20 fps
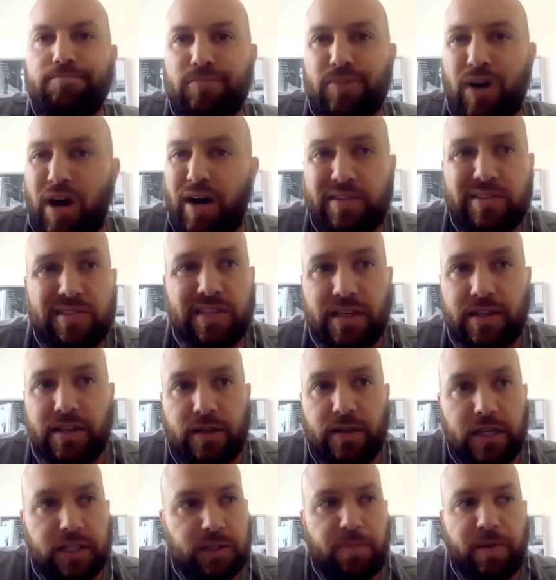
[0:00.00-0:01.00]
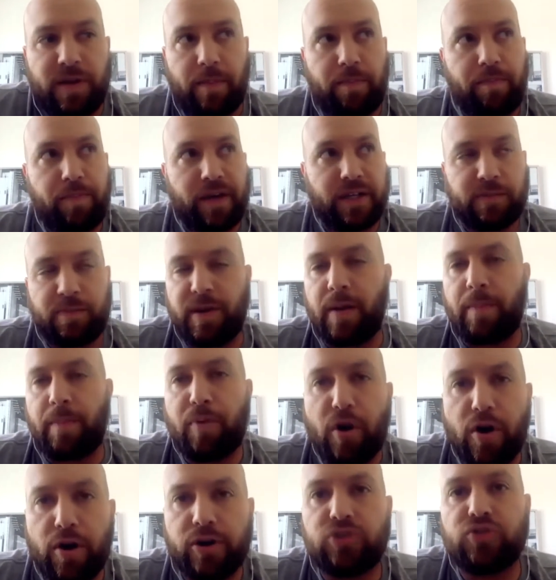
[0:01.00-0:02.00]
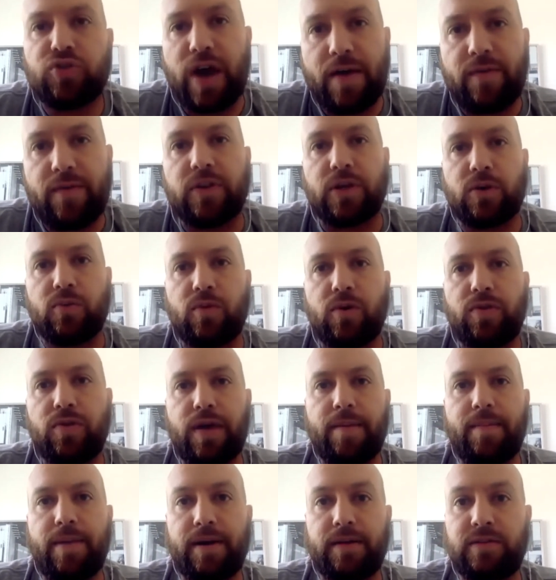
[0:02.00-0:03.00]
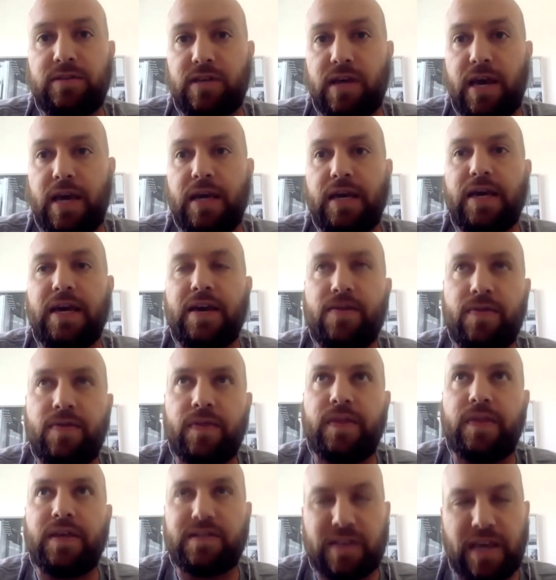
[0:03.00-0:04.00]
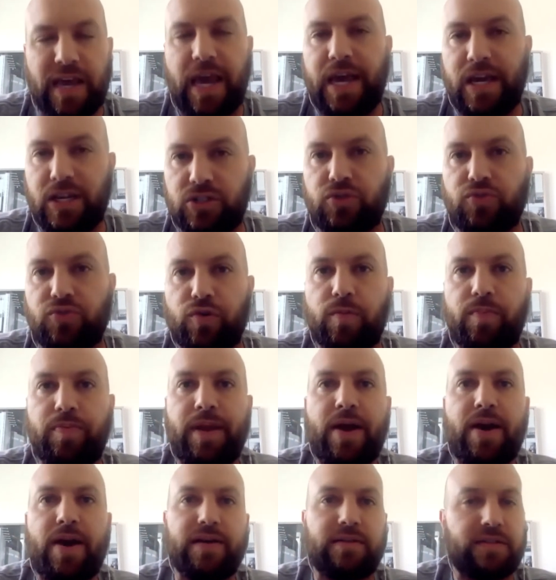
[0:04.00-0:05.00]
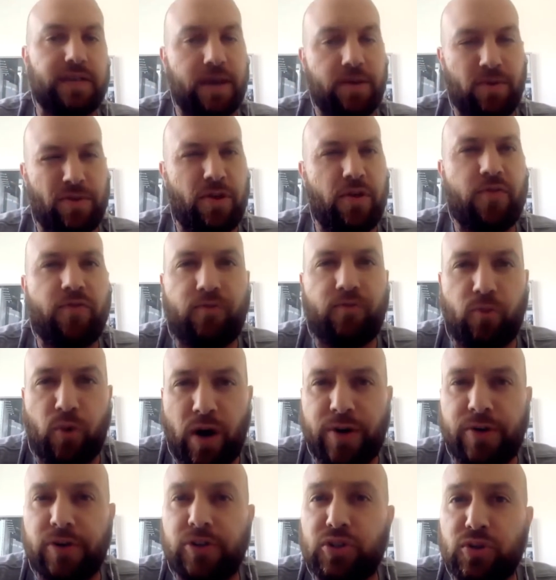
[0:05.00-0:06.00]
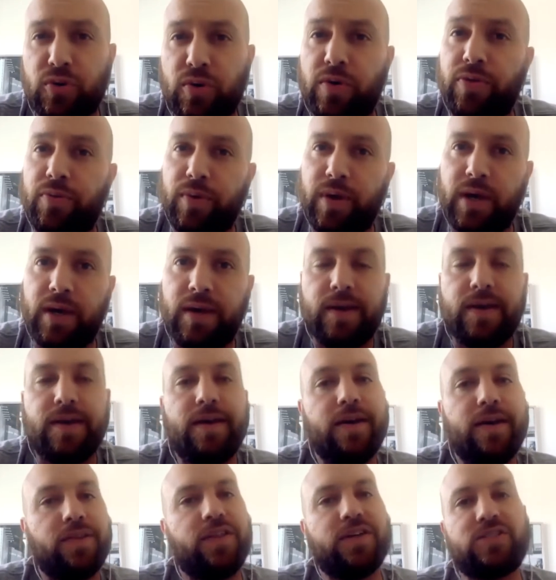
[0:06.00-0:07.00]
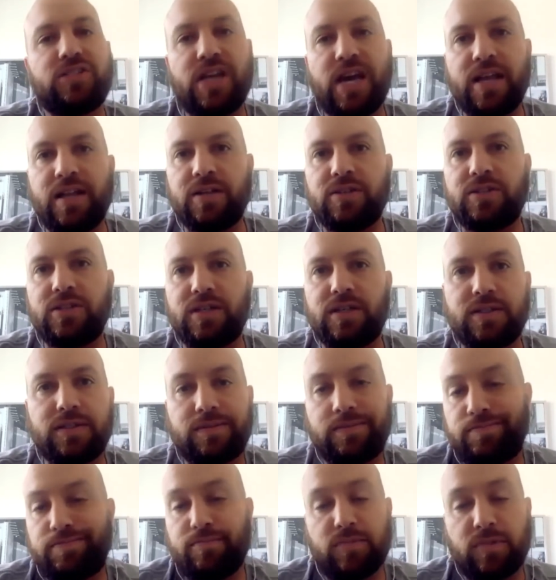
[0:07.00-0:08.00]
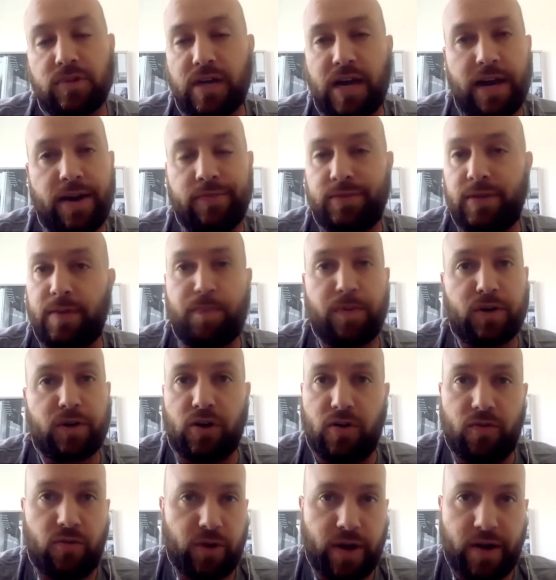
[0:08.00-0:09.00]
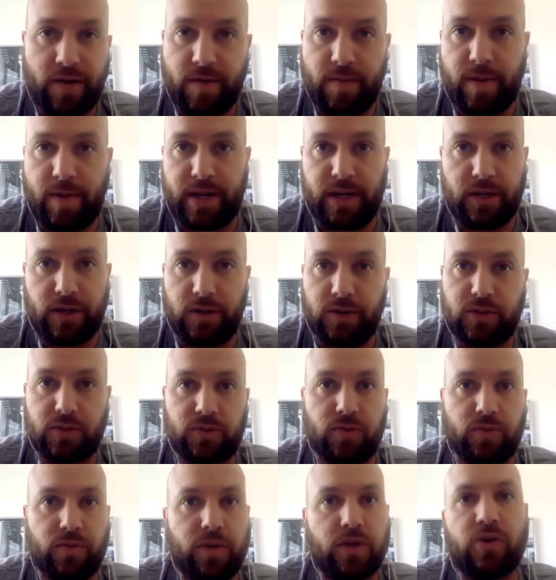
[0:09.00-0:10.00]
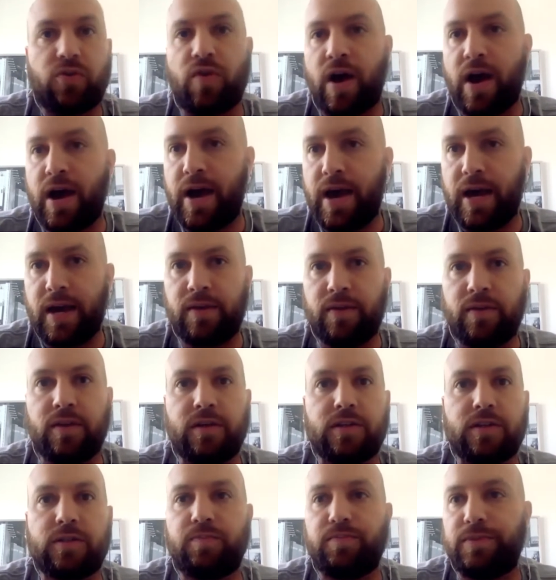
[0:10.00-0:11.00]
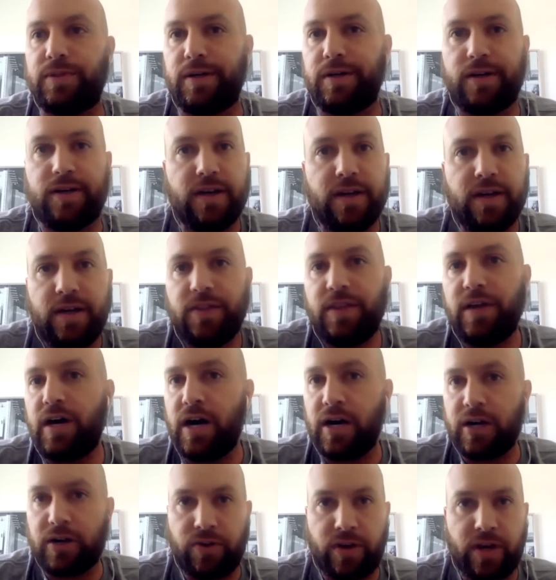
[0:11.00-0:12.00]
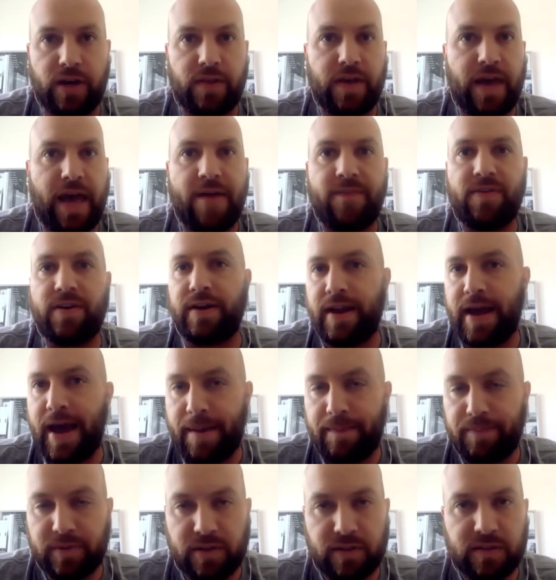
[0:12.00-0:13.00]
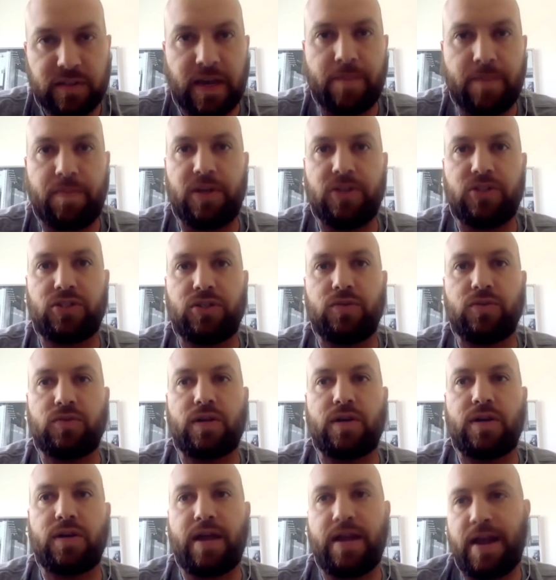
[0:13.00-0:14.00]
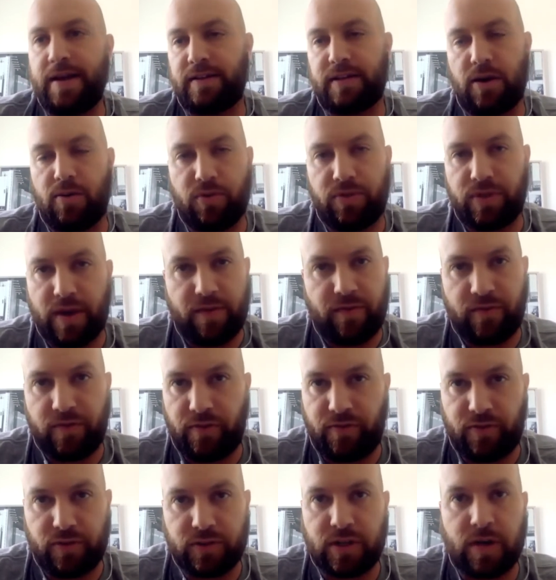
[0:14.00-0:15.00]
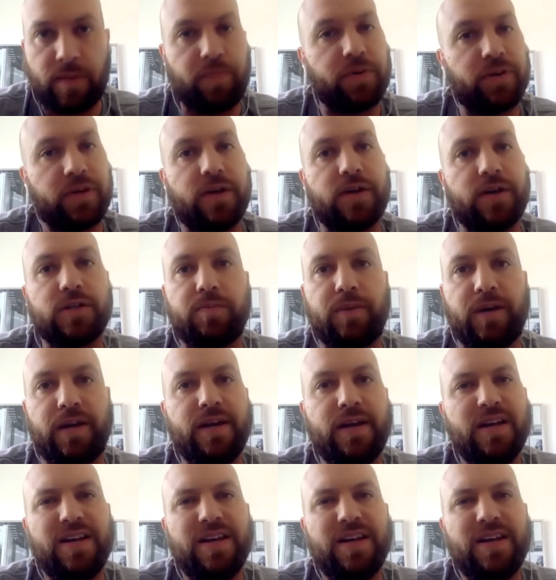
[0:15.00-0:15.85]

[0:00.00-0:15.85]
honestly, it's been a perk traveling with them, I'd say, in this age group. Now I'd say when they're 1 or 2 or 3, the challenge is kind of typical of what everybody goes through, the crying, the hungry, the haven't napped type issues. And I dealt with that for the first couple of years, but